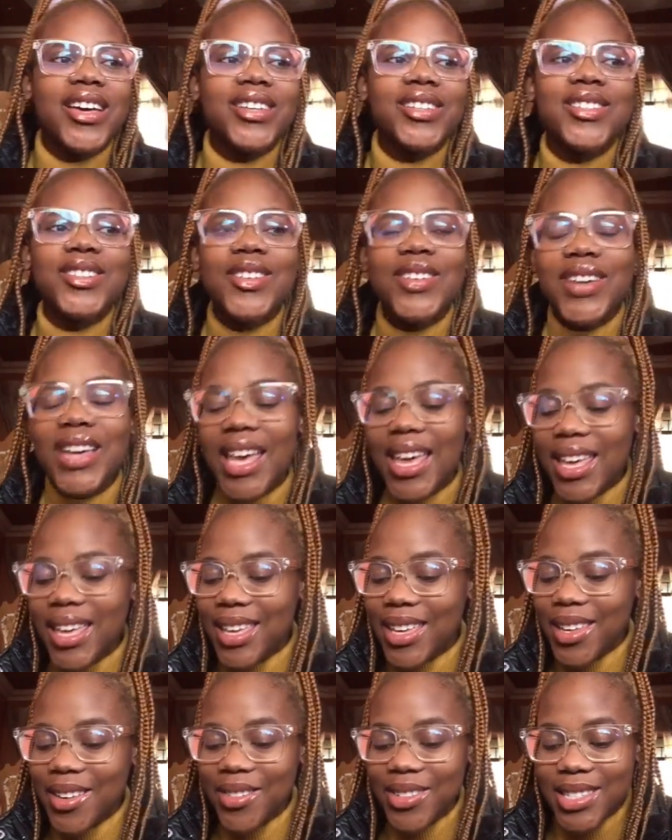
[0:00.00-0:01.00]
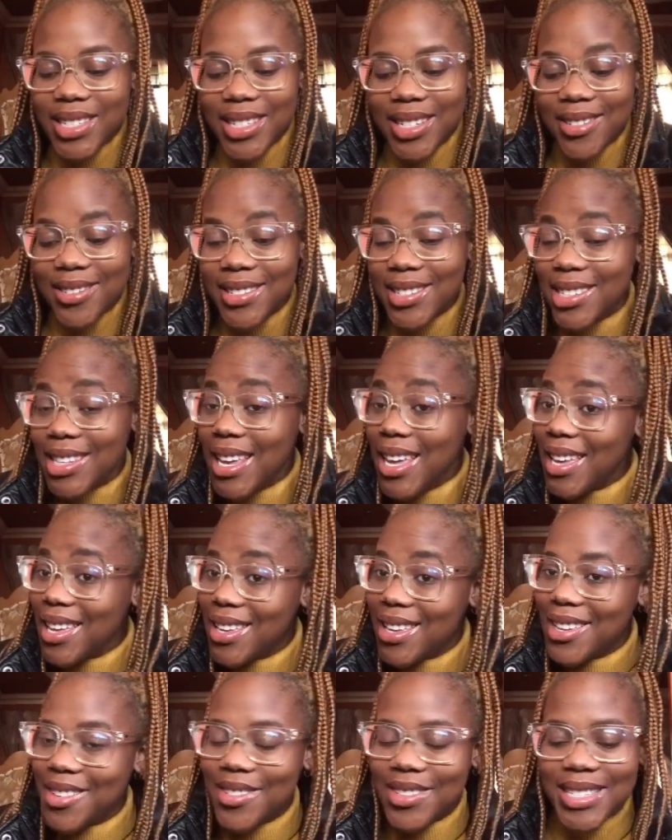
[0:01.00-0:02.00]
So hey, it was
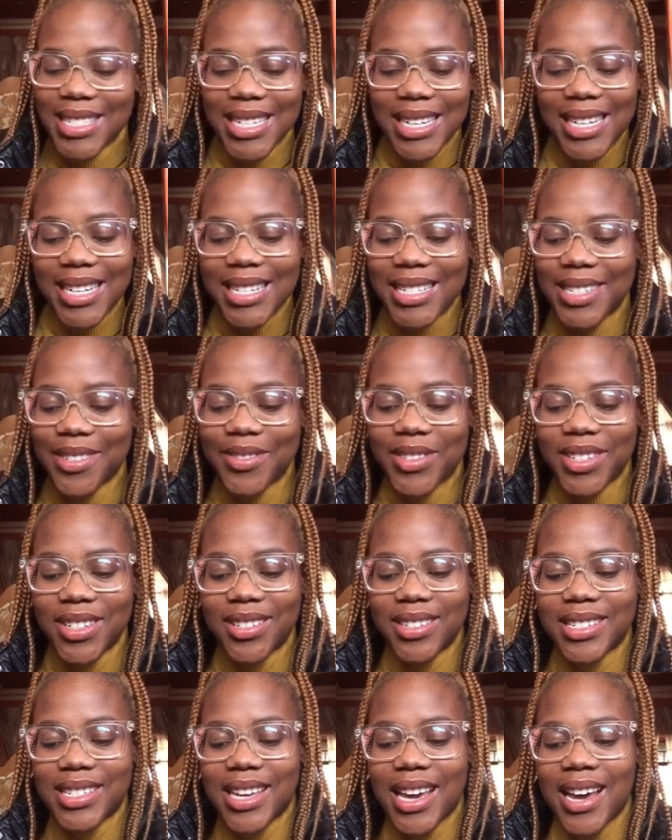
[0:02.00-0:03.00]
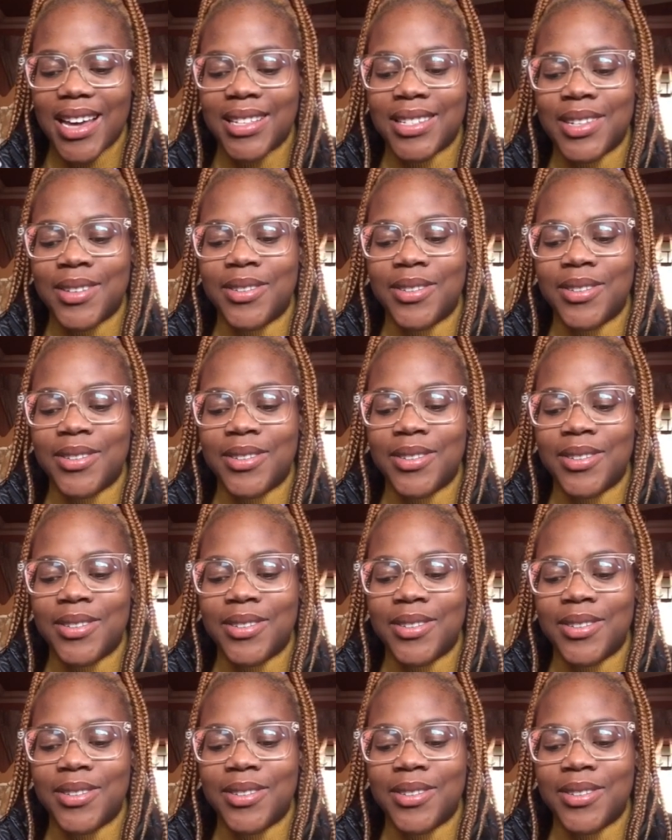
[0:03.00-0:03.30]
really difficult, guys.